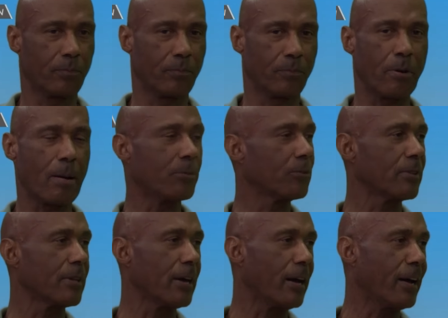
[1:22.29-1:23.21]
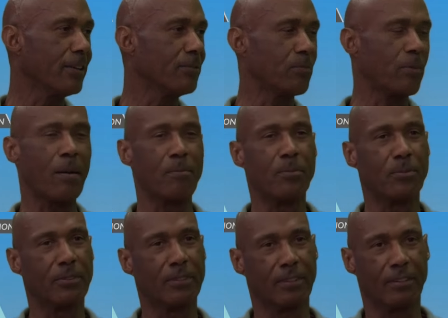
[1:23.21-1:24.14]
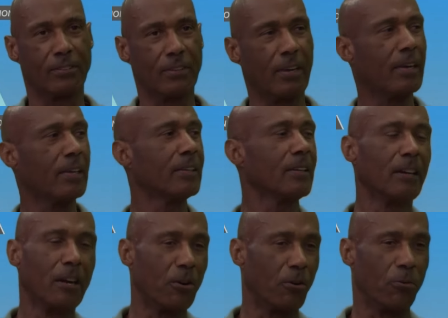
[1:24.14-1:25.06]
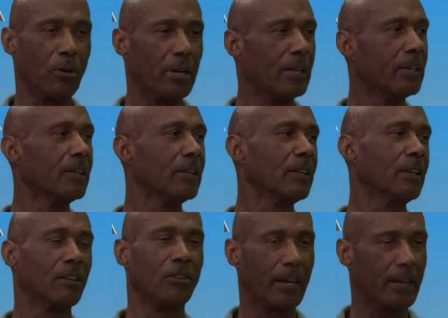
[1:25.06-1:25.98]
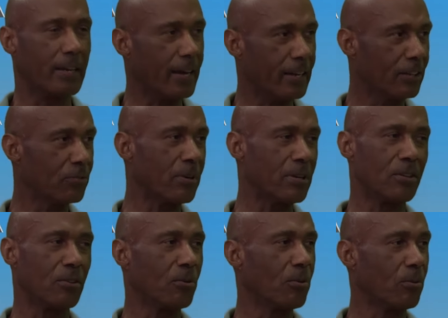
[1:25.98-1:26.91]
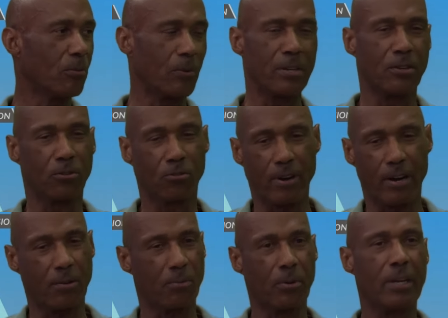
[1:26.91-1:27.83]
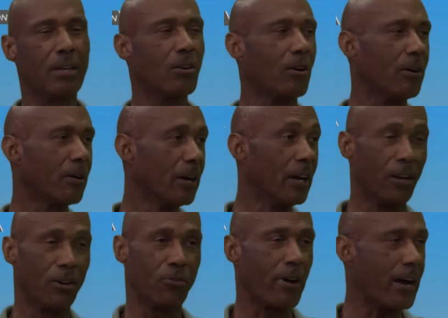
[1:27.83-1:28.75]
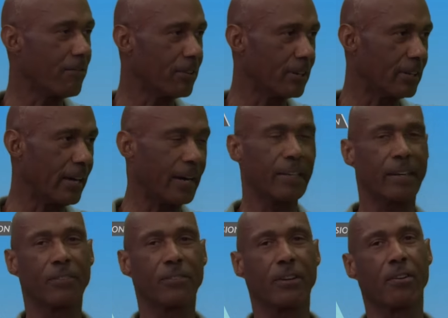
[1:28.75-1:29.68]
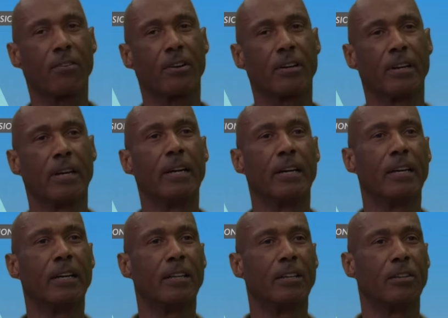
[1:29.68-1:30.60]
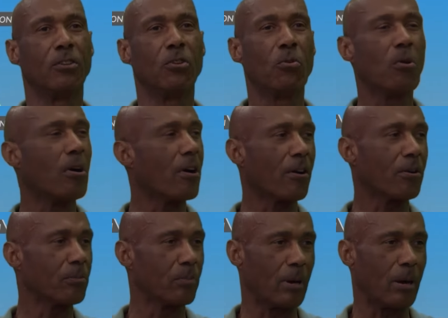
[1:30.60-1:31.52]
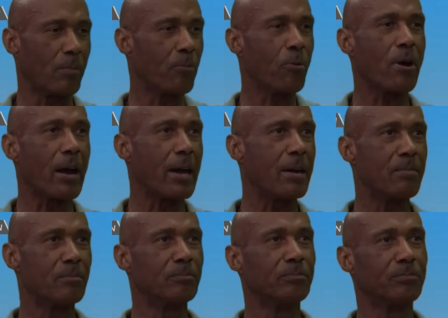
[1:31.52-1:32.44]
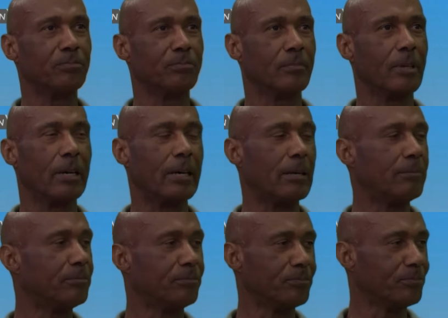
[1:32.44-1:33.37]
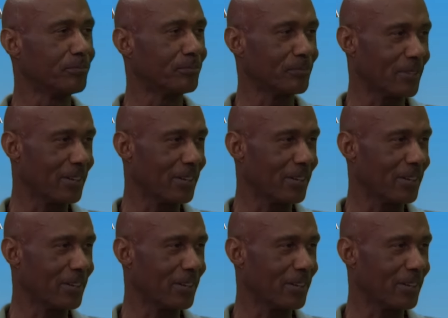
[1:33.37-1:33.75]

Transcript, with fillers: problems with their eyes, problems mm-hmm. seeing, reading, you get headaches when you, when you try to read or driving at night, etc you are a prime um, candidate.